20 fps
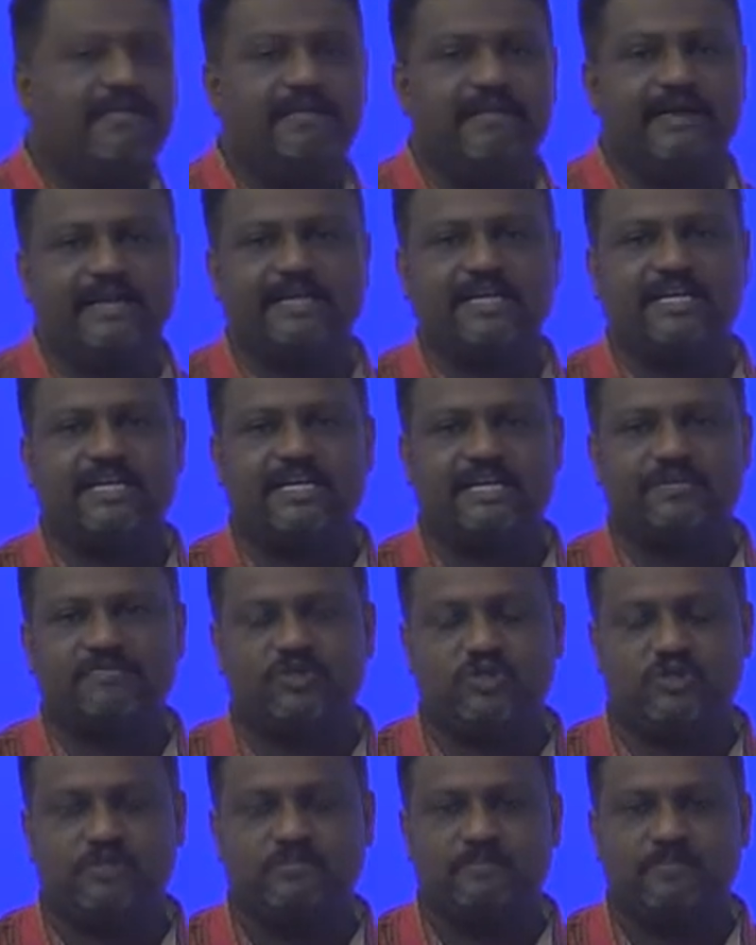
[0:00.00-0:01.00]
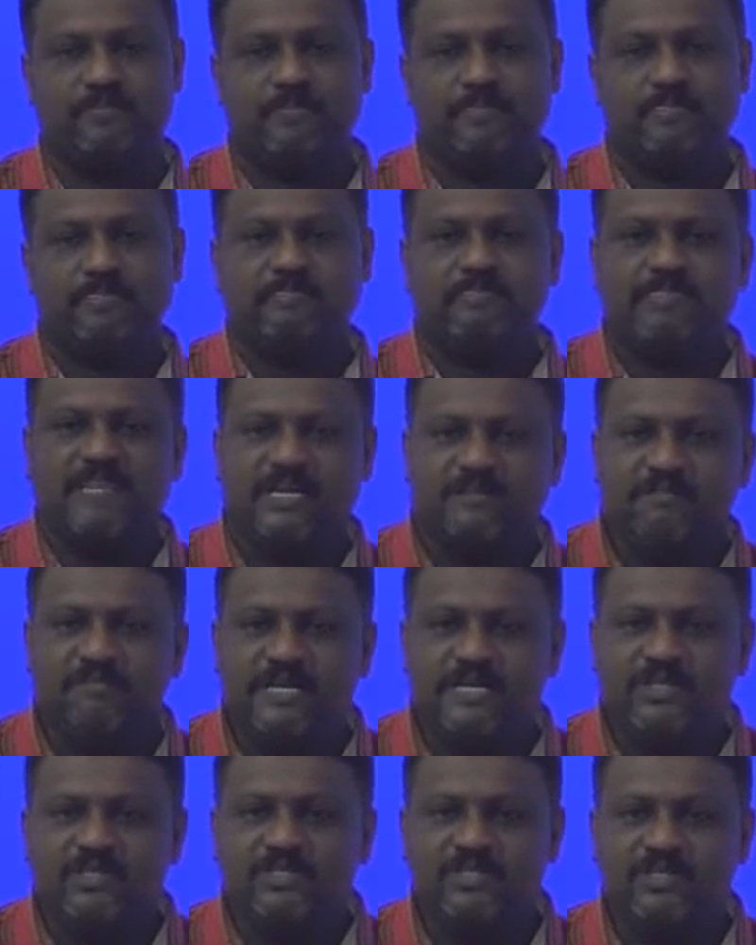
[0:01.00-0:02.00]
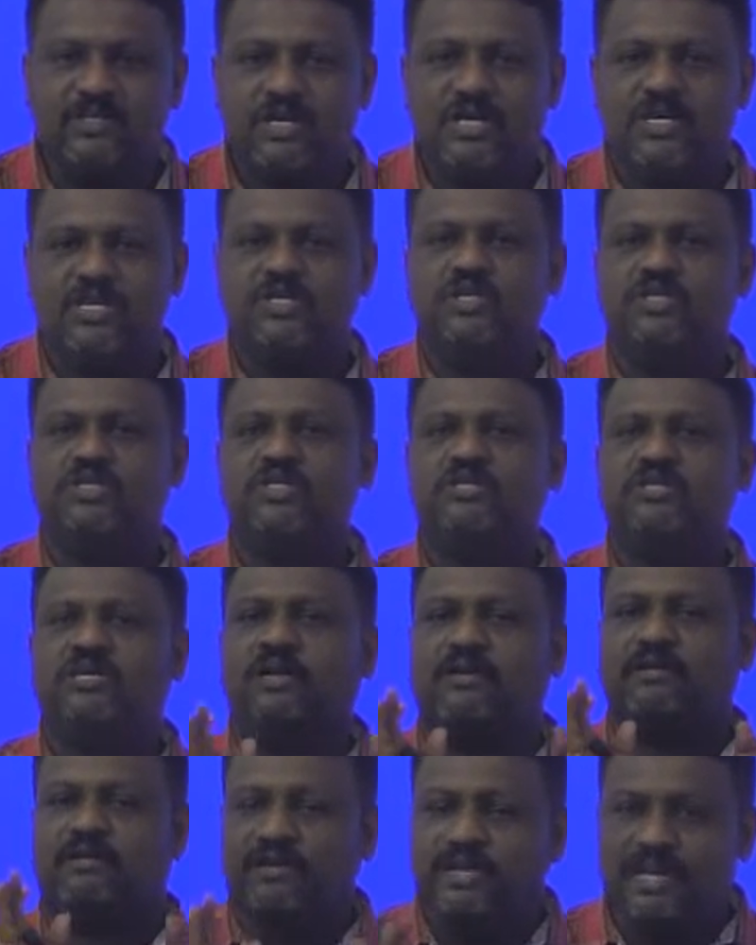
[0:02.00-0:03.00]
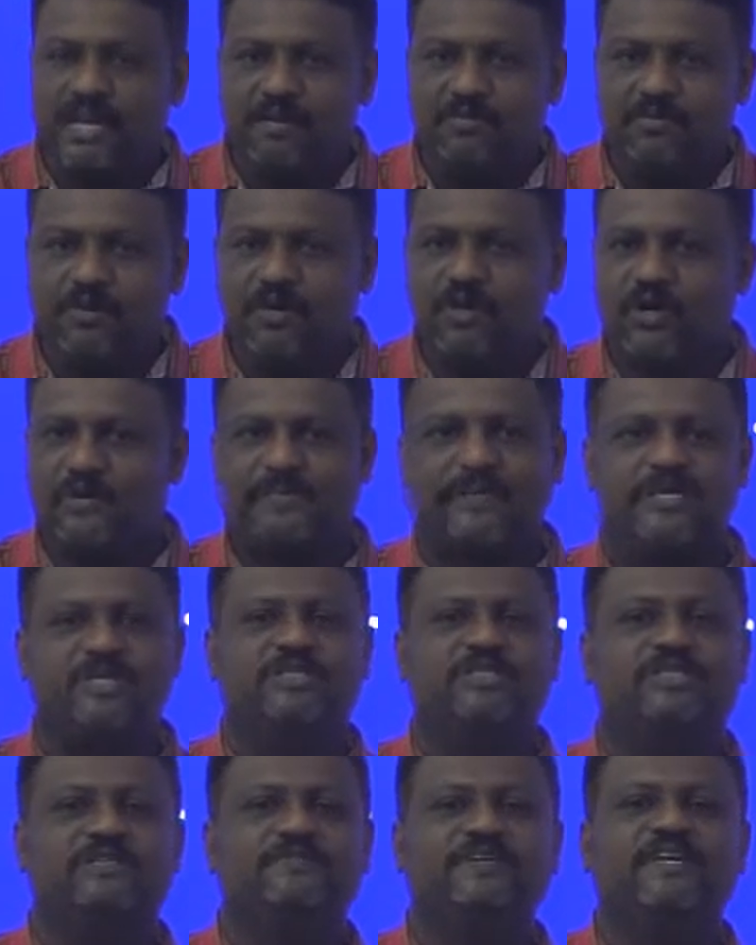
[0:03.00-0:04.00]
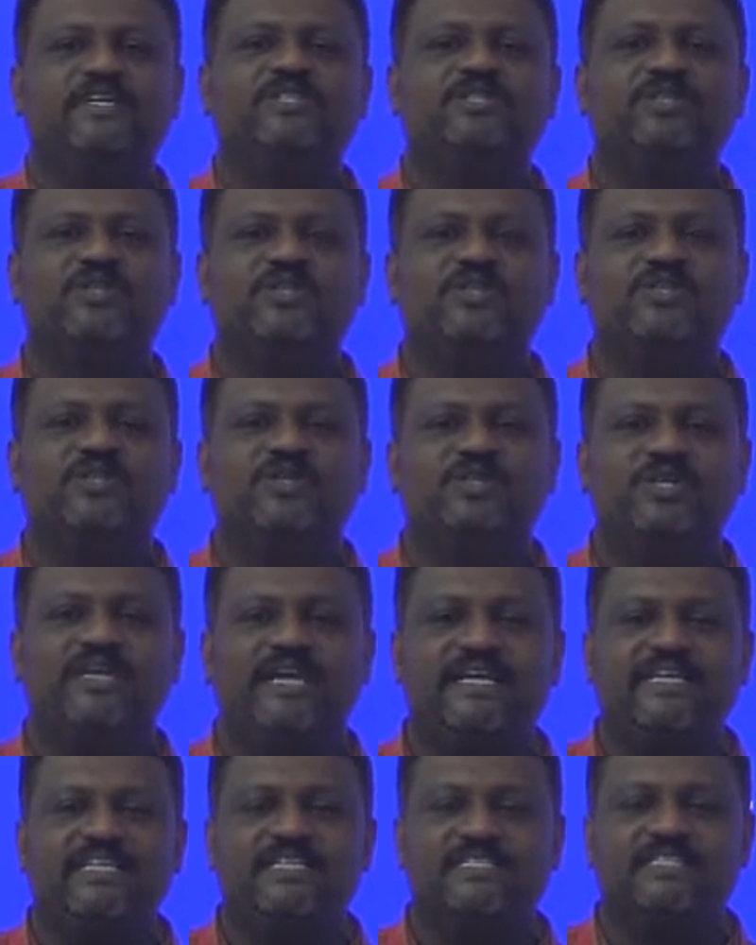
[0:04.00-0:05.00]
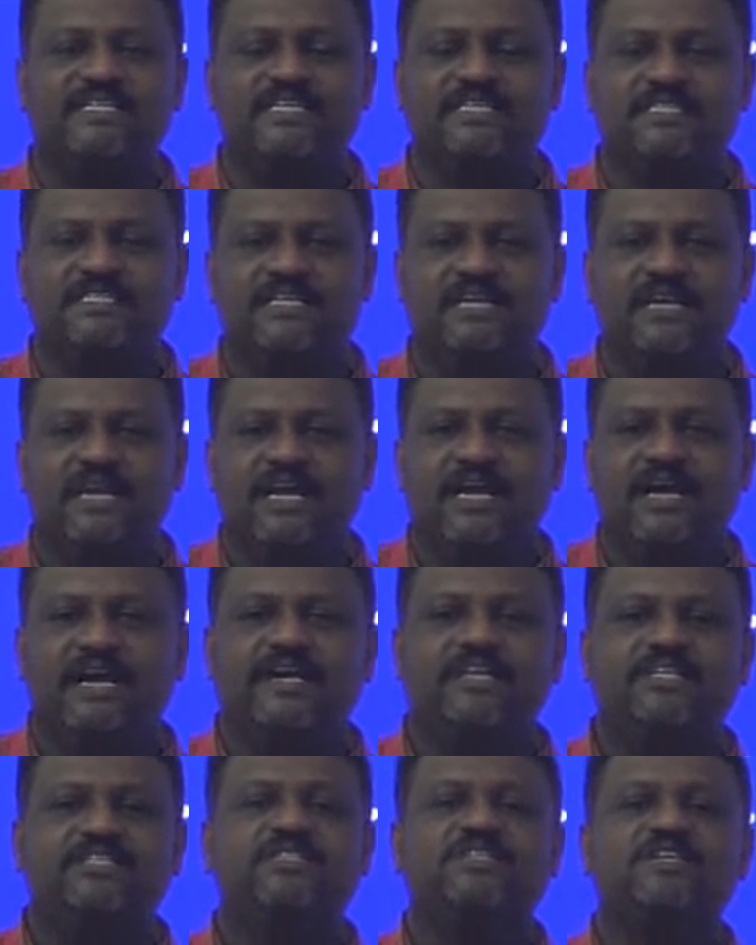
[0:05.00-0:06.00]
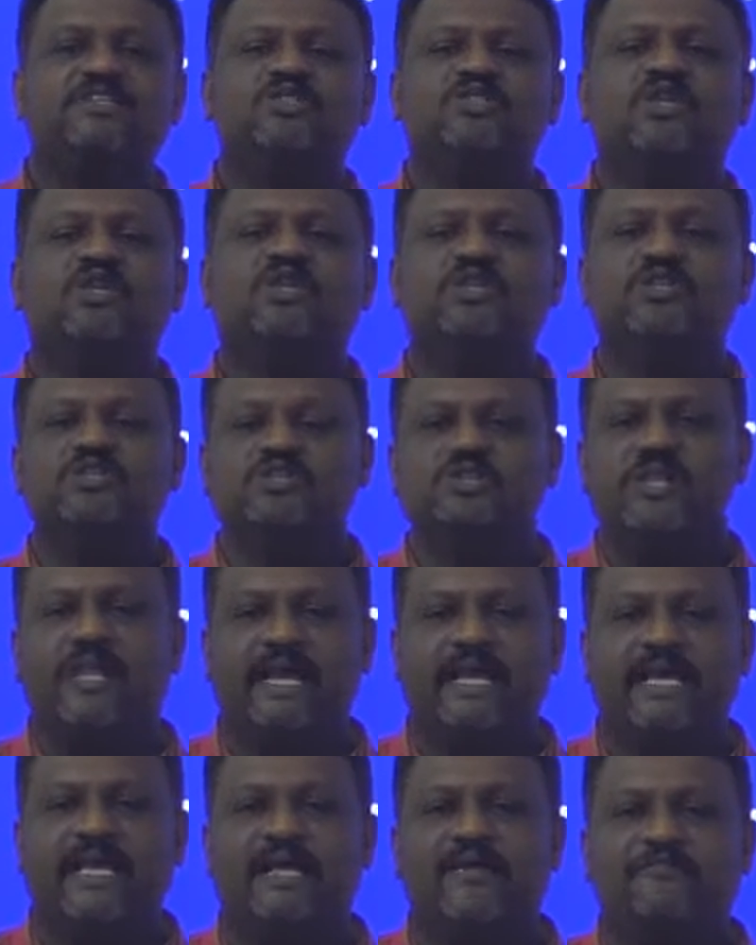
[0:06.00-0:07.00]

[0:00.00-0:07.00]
data types. That means in a real mode operation of 80386, it just looks like